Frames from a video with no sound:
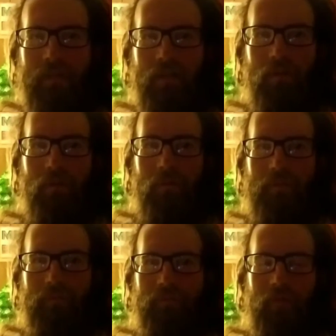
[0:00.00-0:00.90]
Hello,
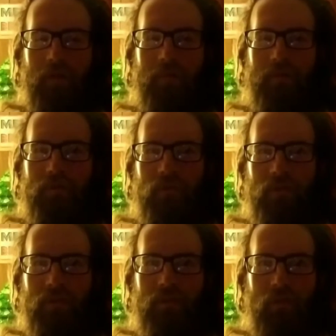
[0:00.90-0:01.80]
welcome to
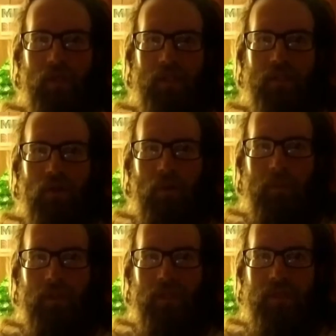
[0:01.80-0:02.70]
Swords, Relics,
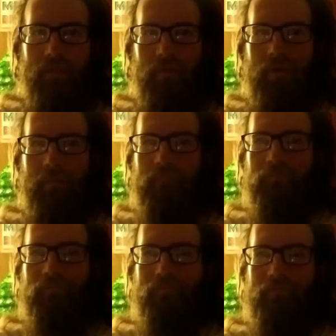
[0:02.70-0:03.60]
RPGs, and more.
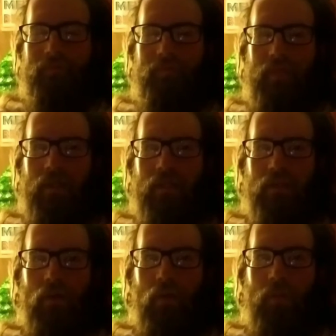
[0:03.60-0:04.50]

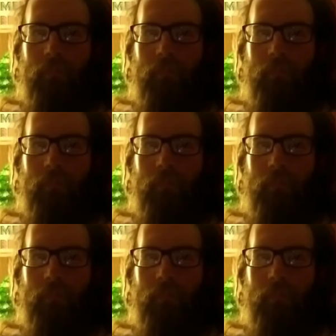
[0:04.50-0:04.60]
So,